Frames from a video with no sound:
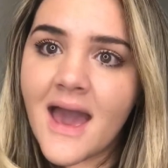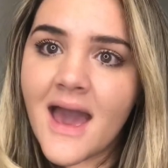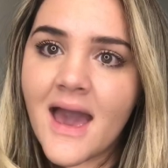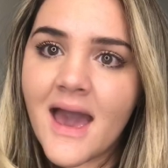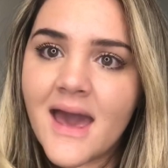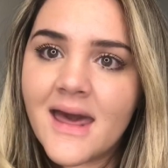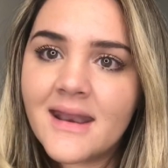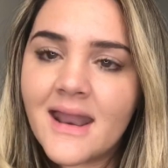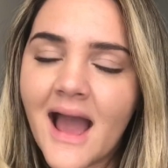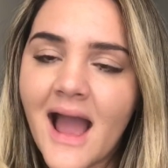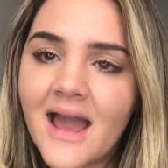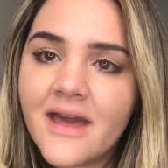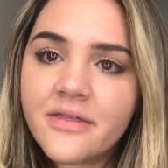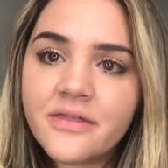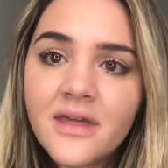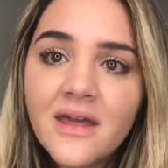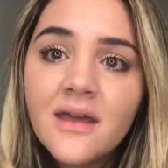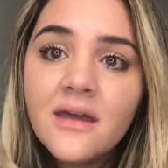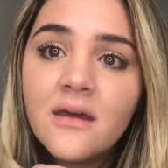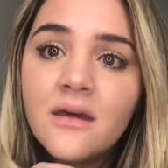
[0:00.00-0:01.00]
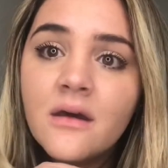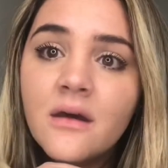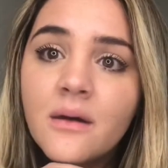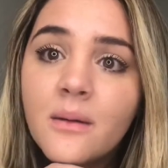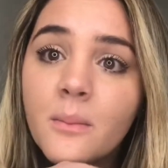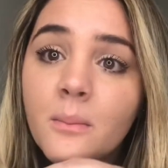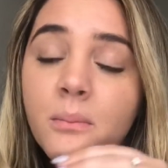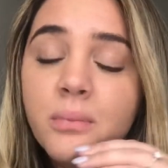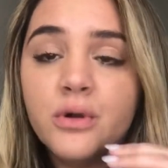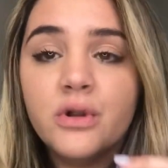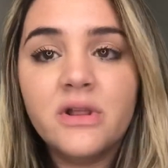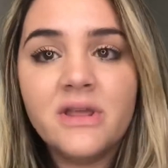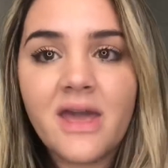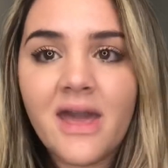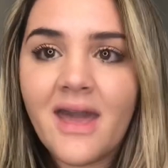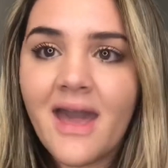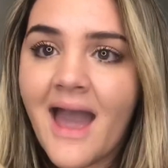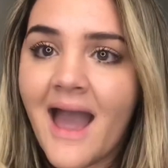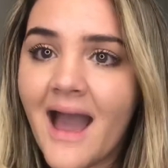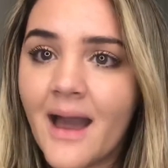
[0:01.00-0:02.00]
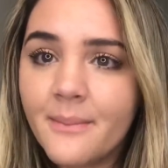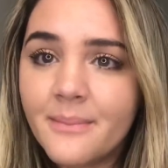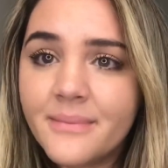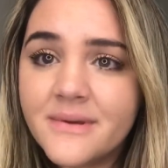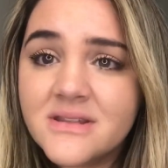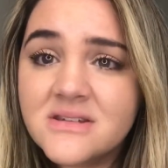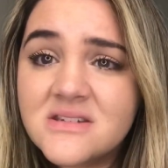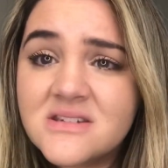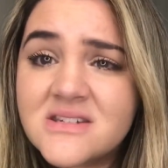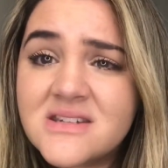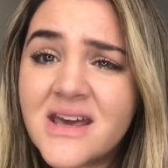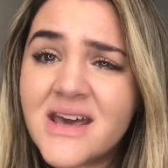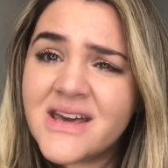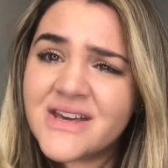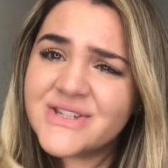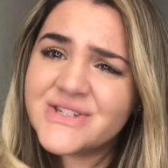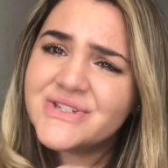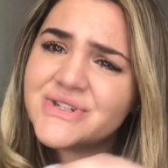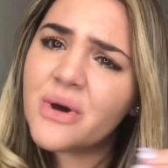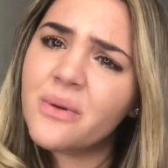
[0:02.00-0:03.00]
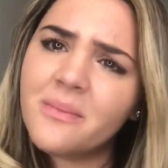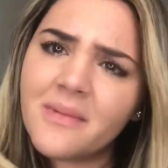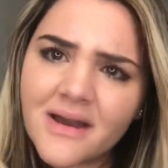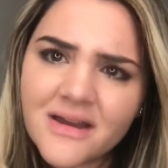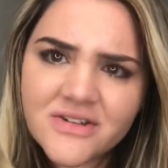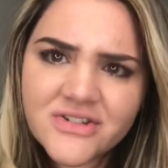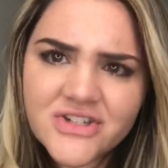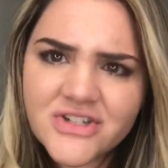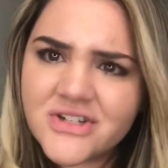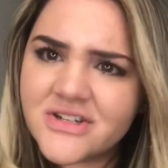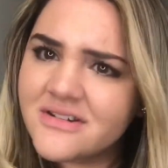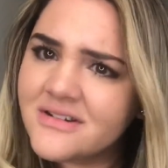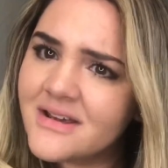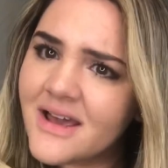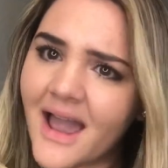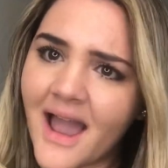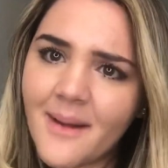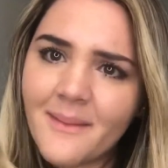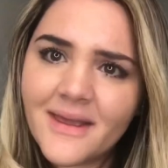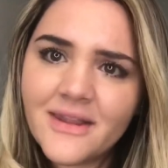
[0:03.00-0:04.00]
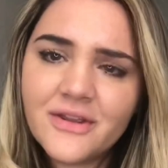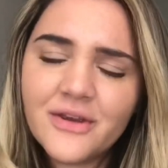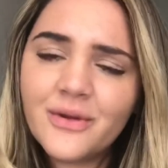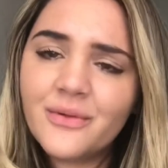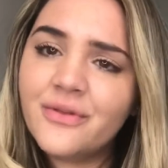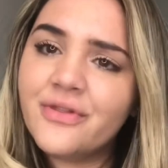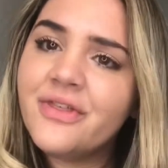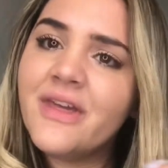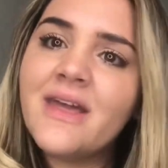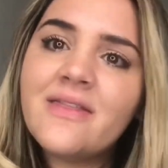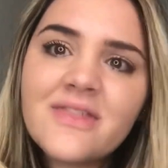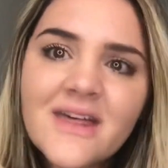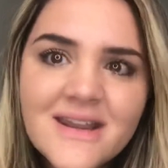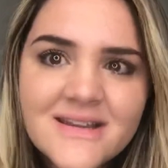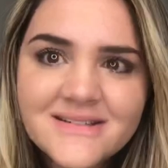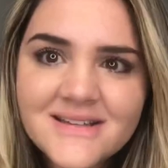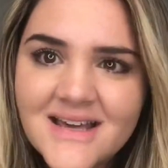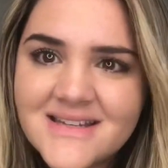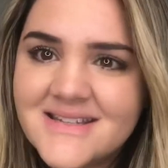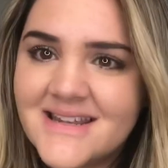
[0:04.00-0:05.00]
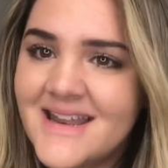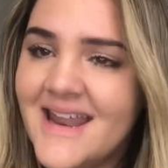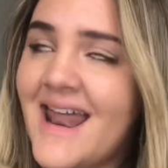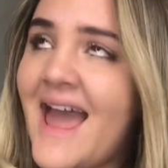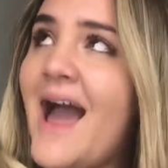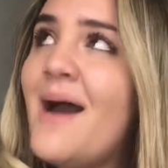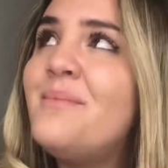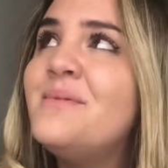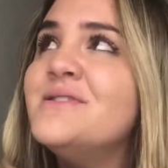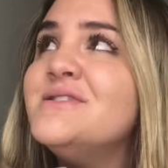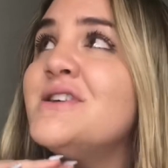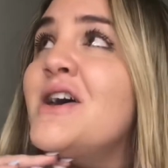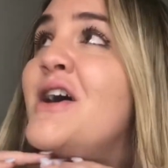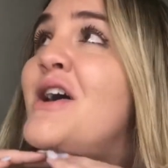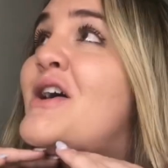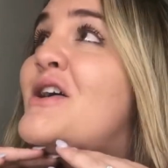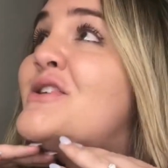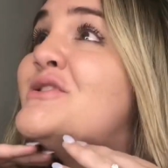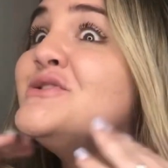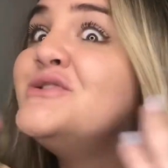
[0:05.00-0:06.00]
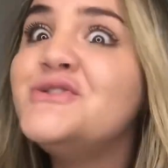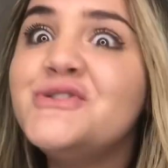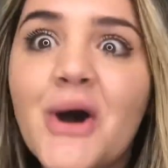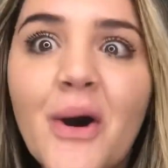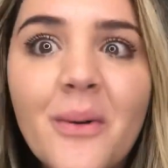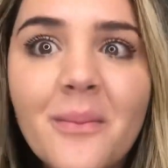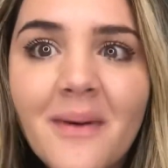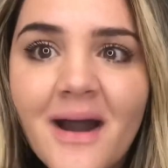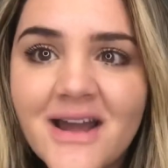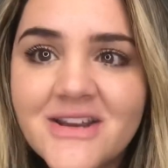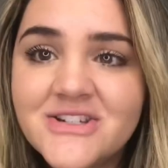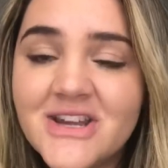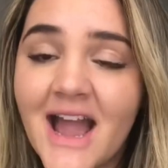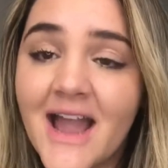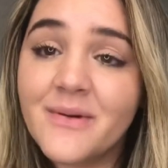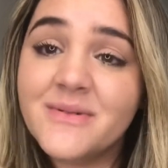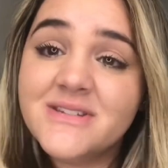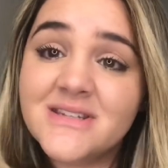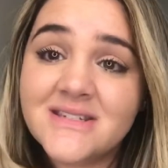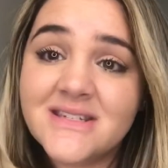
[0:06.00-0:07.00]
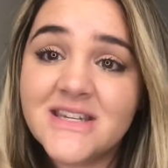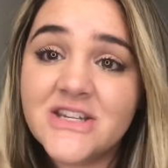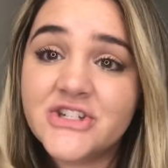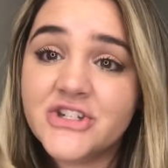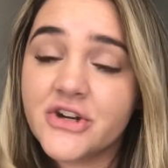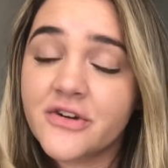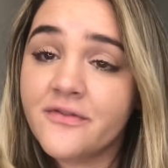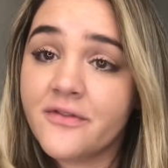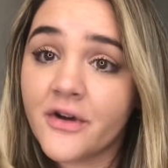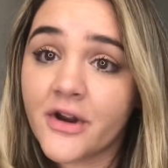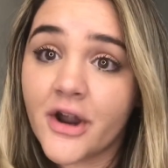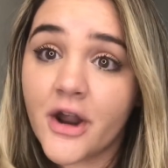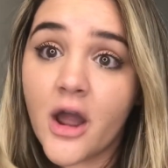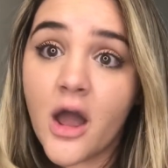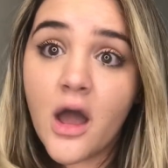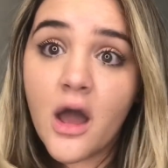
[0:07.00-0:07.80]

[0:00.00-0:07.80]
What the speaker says: And I think bullying happens so much. I mean, you think that it doesn't. It happens so much. I was a teacher for